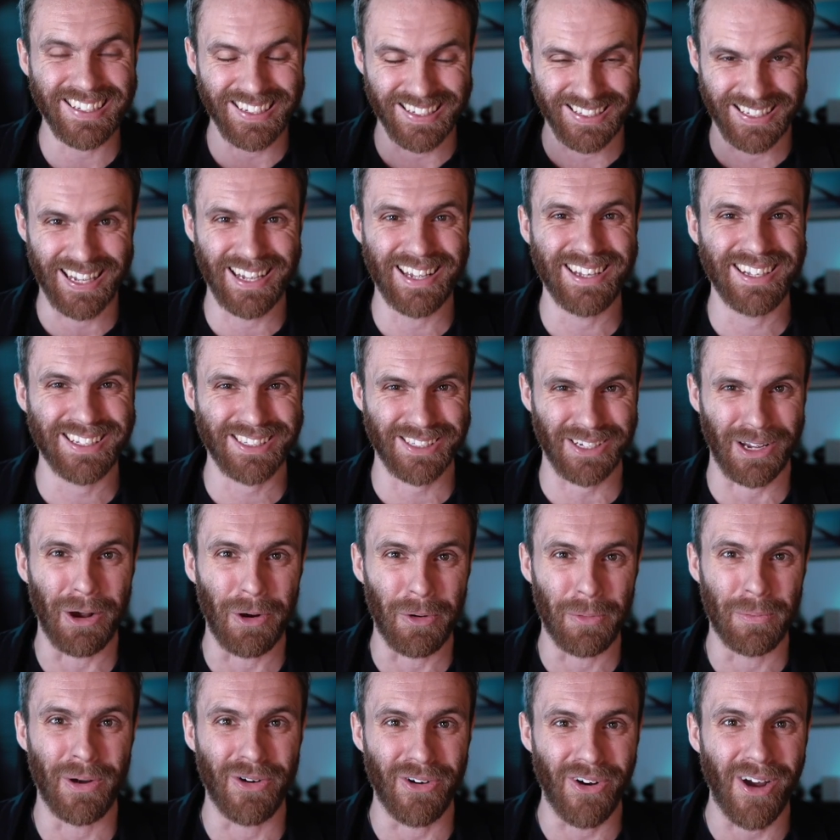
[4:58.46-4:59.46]
This is
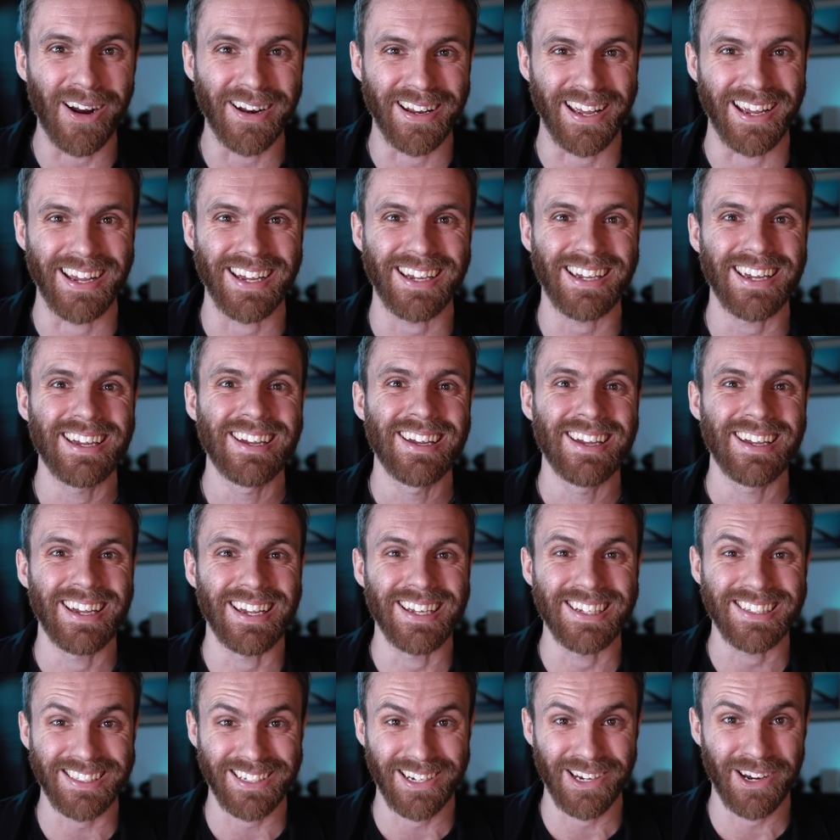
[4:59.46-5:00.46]
so moronic.
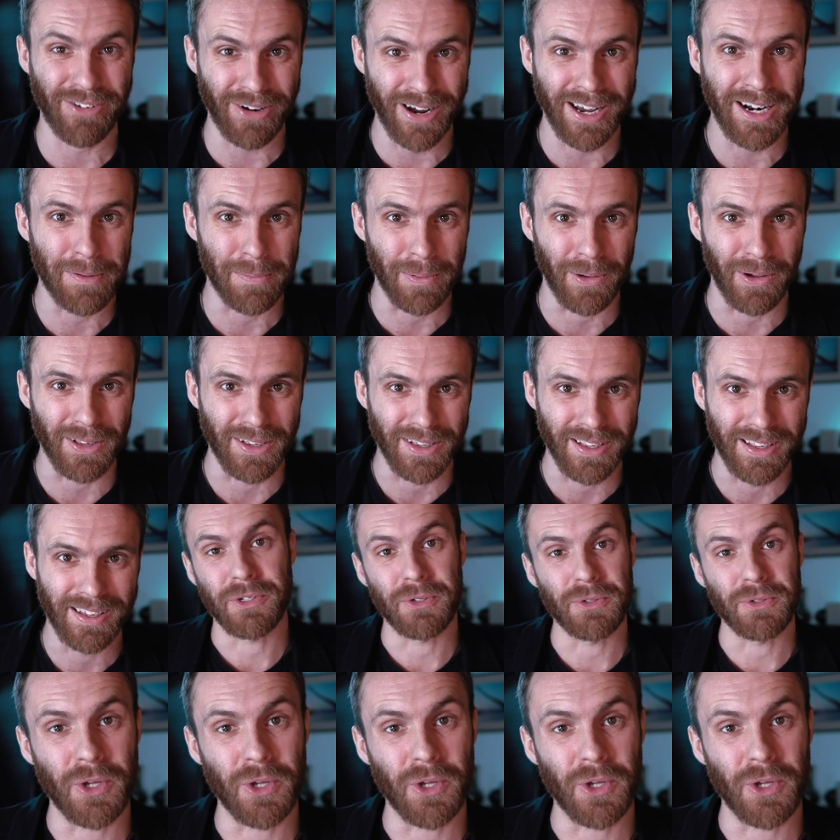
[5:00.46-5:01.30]
It's incredible.